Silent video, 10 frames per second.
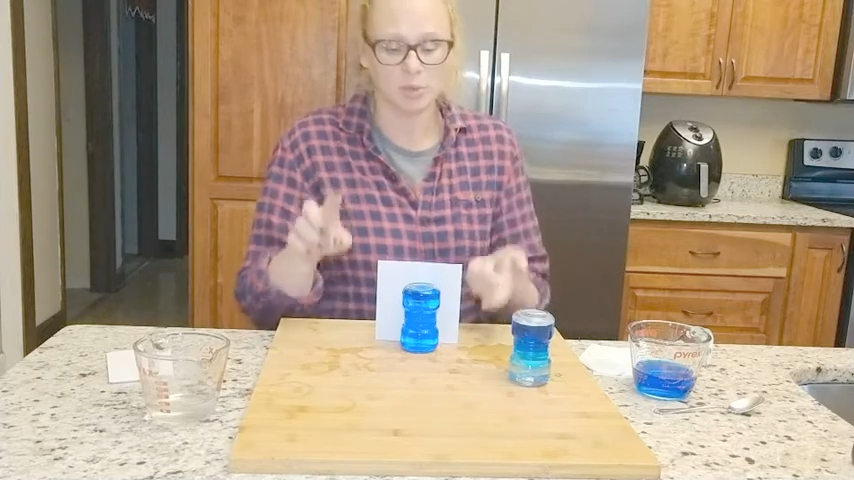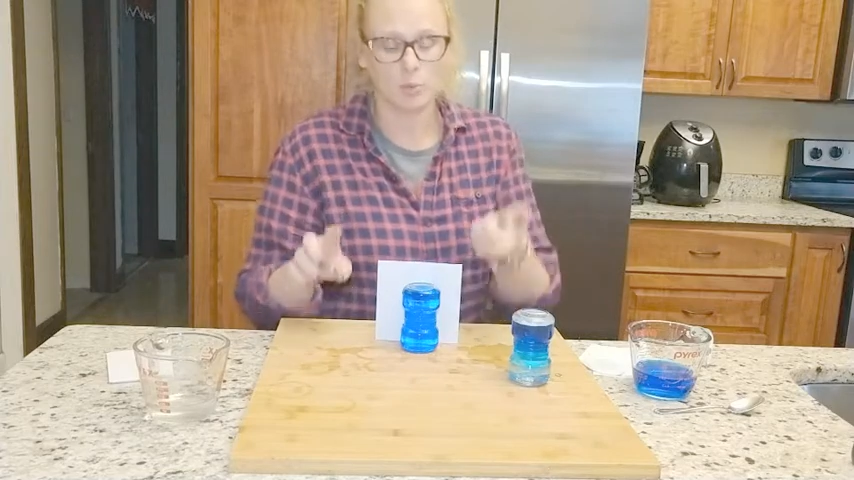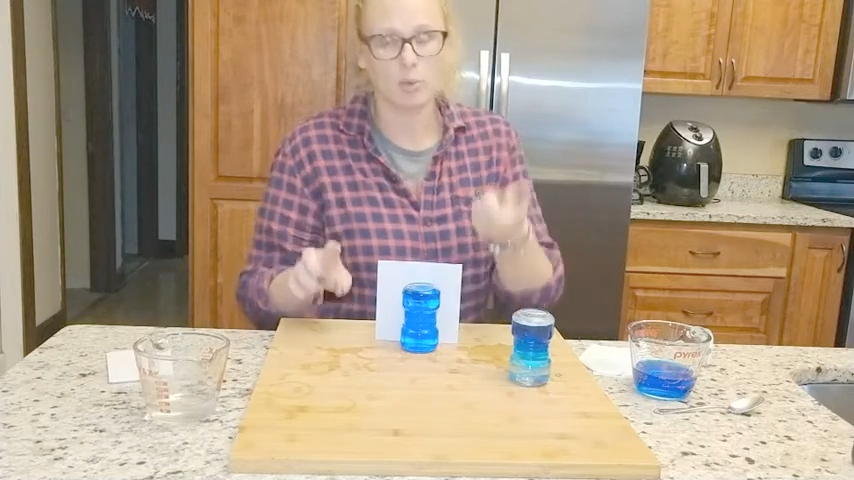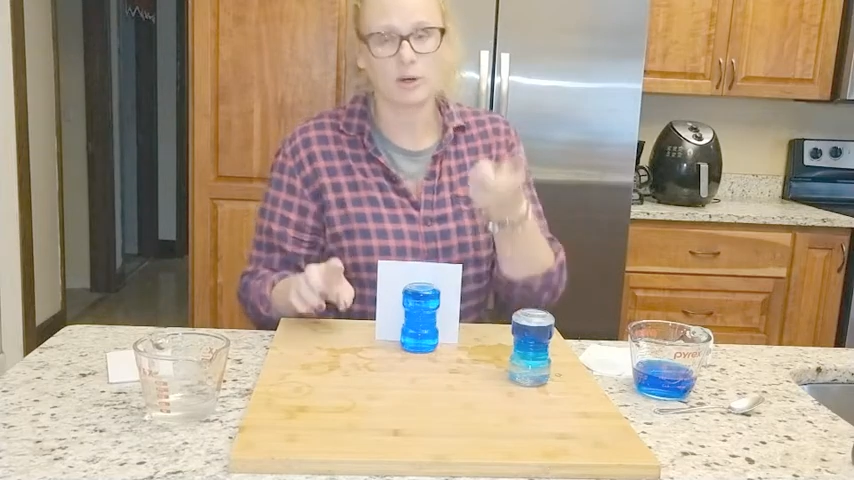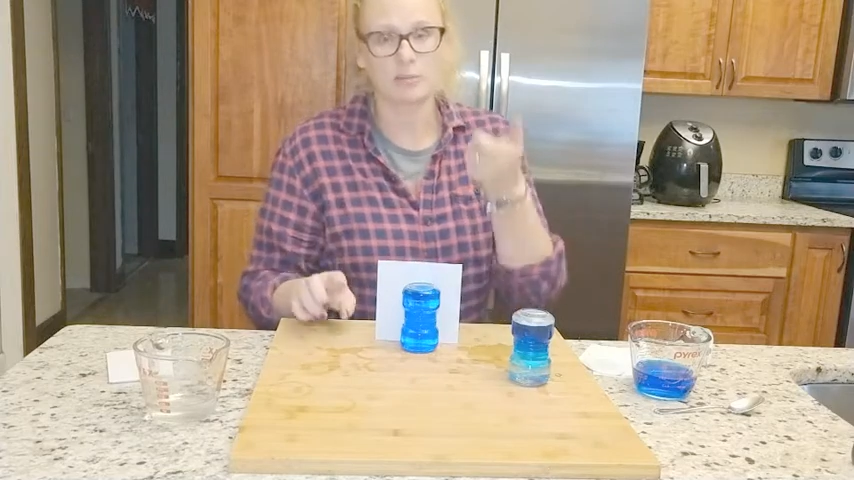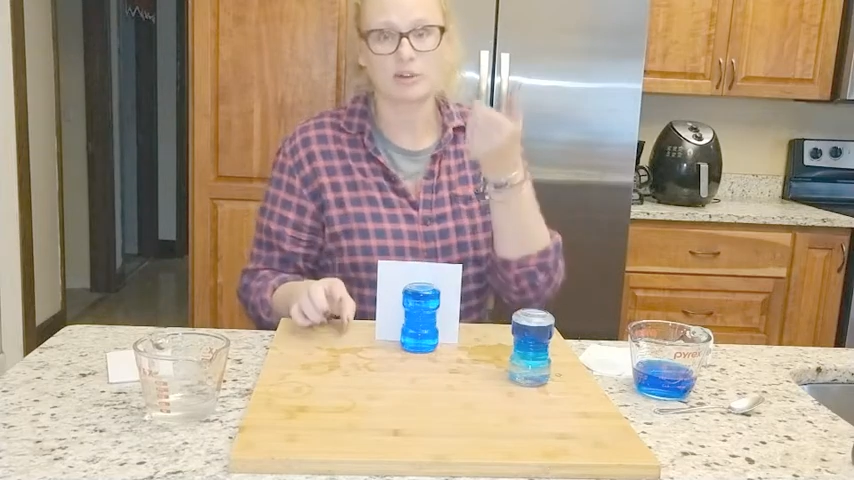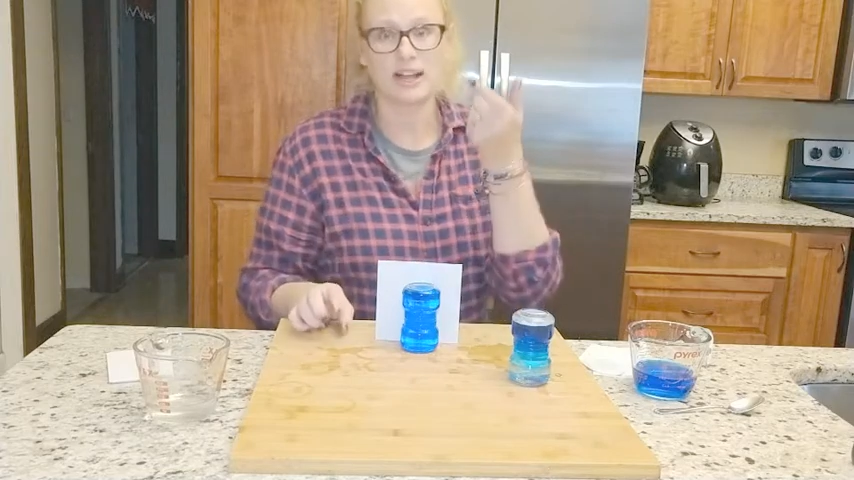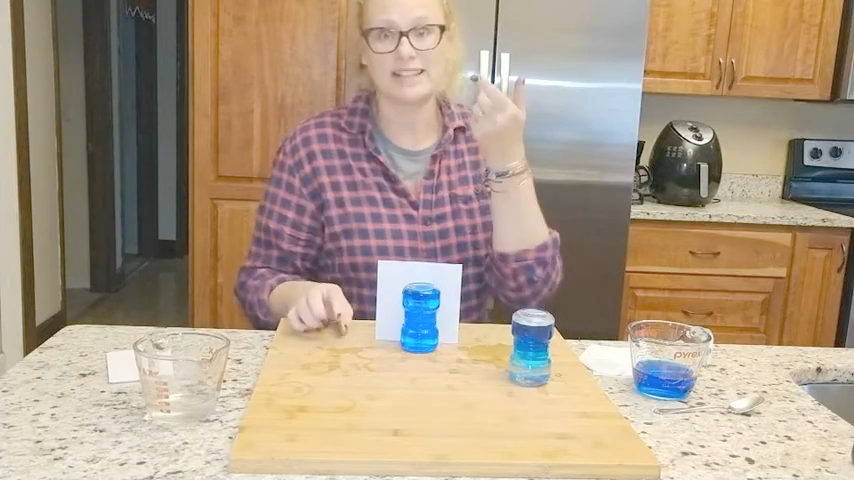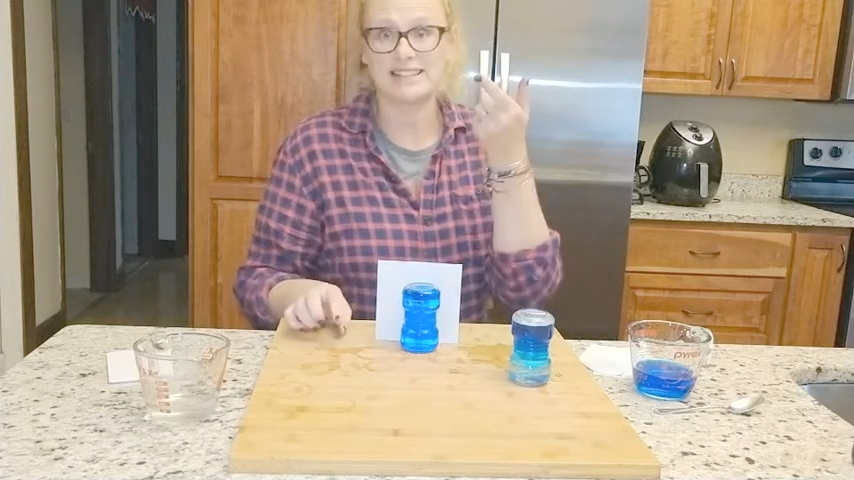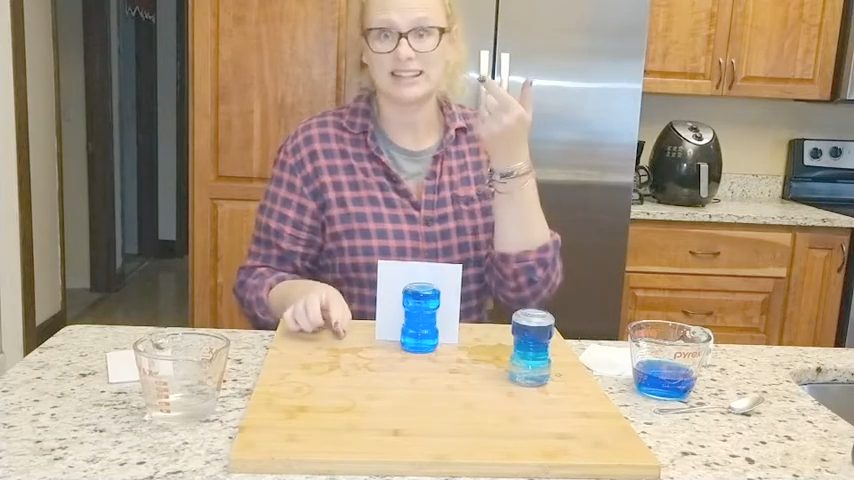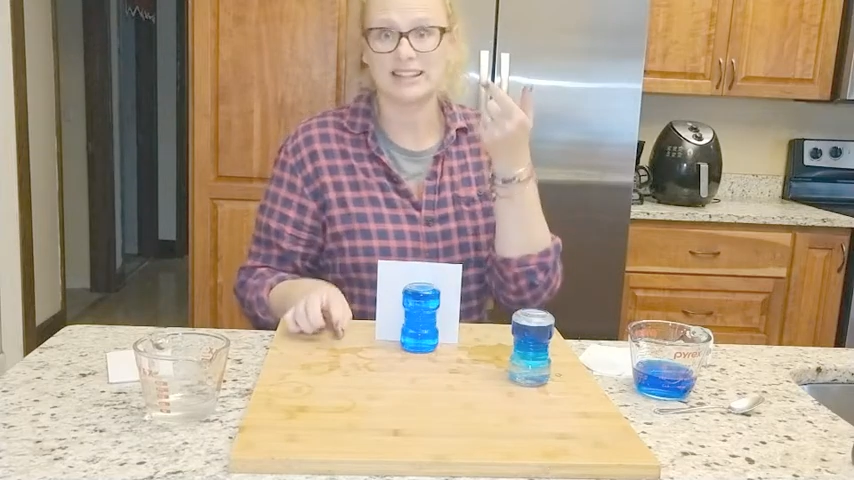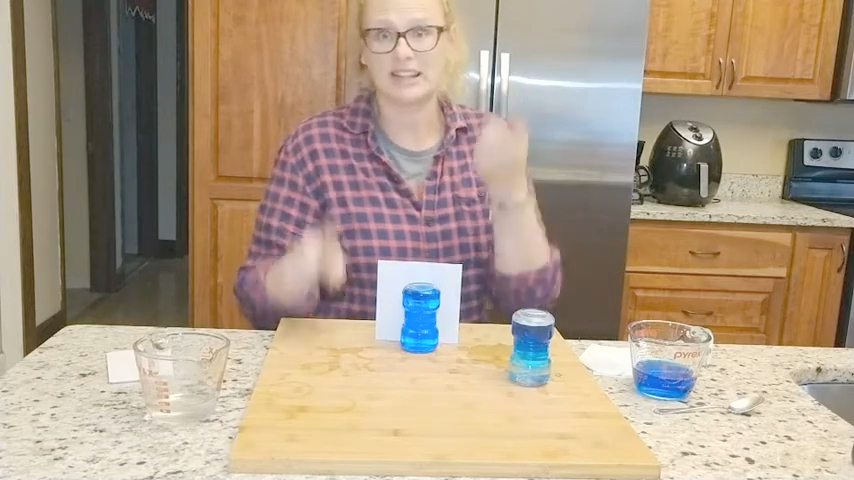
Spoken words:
warm rising